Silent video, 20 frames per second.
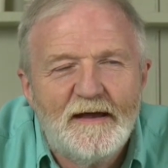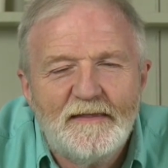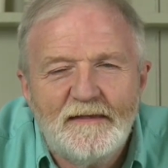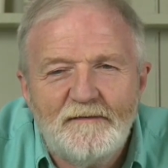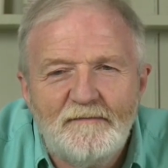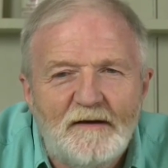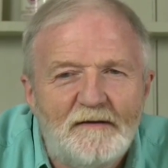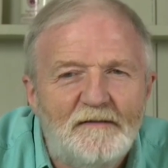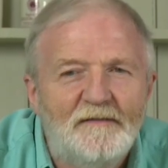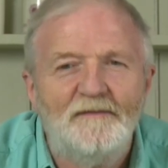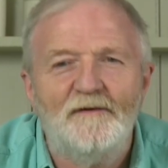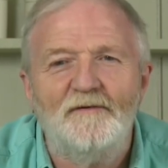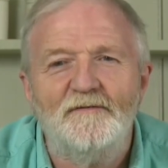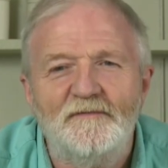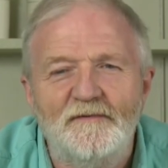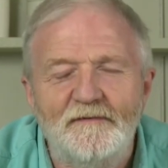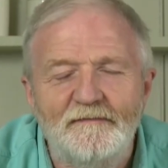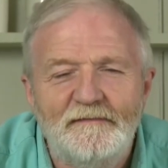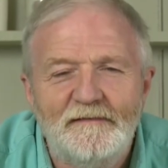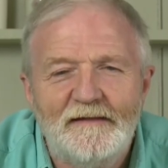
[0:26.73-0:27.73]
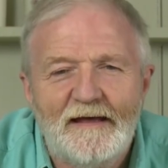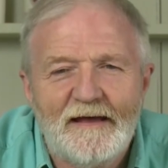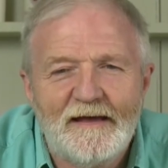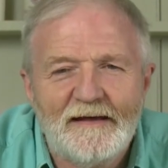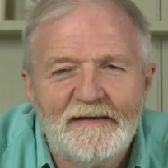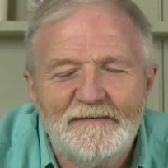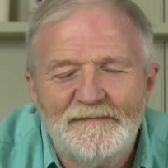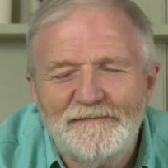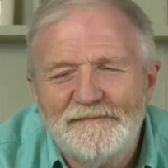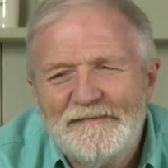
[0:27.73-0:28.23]
They've got lots of
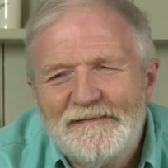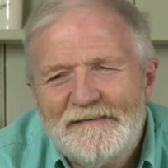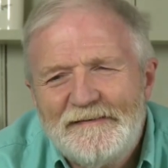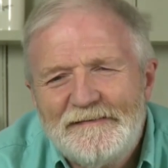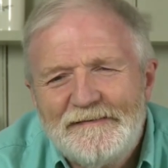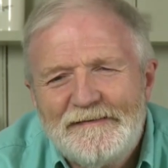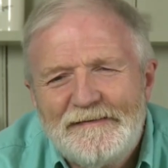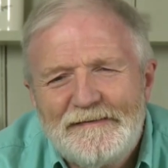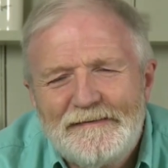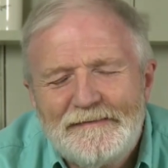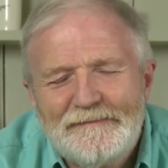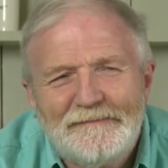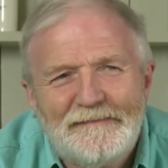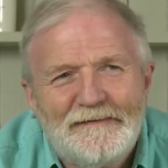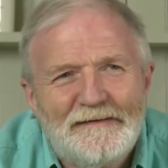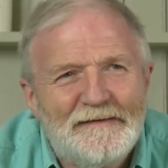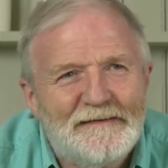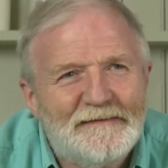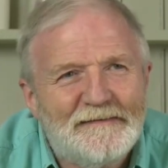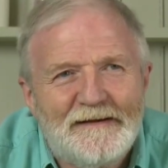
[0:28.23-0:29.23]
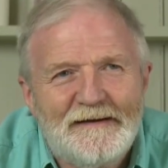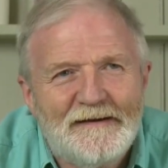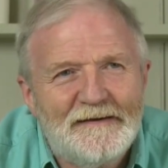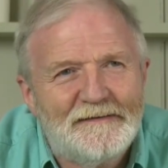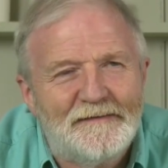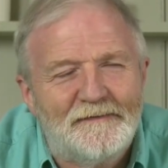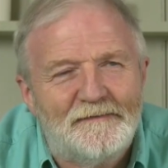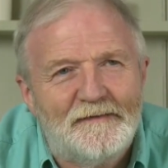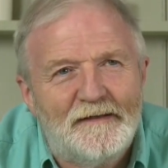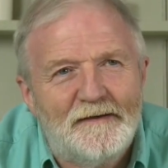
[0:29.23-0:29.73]
legs. Well, I
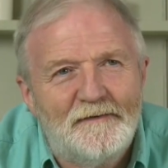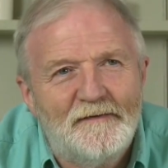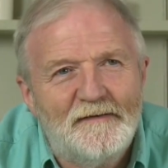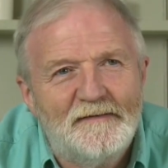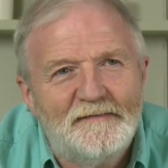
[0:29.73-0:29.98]
don't know.